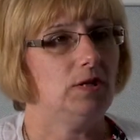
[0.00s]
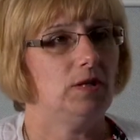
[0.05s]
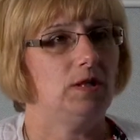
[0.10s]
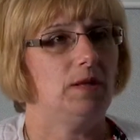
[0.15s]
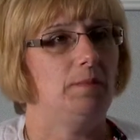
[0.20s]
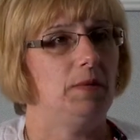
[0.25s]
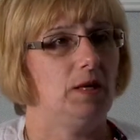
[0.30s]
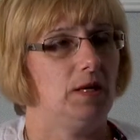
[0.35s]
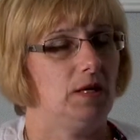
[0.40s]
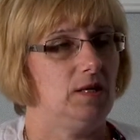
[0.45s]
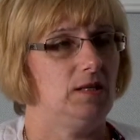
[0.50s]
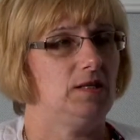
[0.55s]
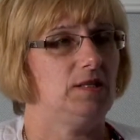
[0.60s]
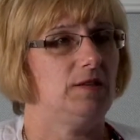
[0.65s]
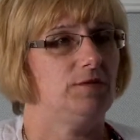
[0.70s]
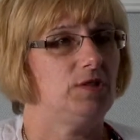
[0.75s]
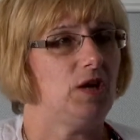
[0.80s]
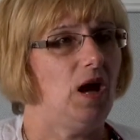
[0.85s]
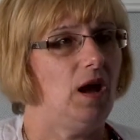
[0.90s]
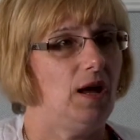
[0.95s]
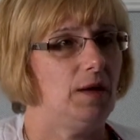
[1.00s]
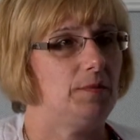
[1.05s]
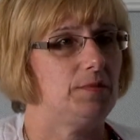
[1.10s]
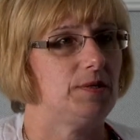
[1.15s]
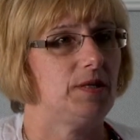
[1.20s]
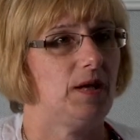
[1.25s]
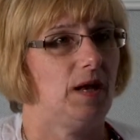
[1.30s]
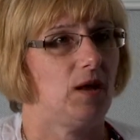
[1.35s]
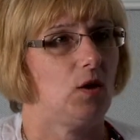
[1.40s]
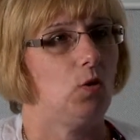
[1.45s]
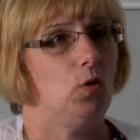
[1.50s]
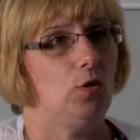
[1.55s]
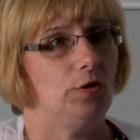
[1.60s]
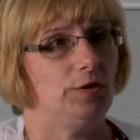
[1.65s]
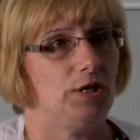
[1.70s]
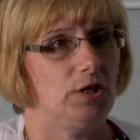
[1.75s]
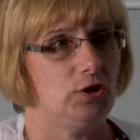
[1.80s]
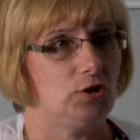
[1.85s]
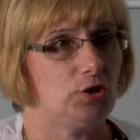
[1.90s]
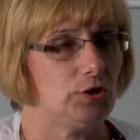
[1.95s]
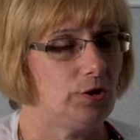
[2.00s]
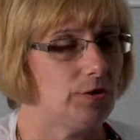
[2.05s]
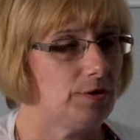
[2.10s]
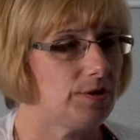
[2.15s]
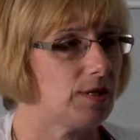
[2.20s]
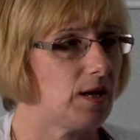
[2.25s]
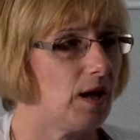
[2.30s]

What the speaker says: the millions of times that I called the insurance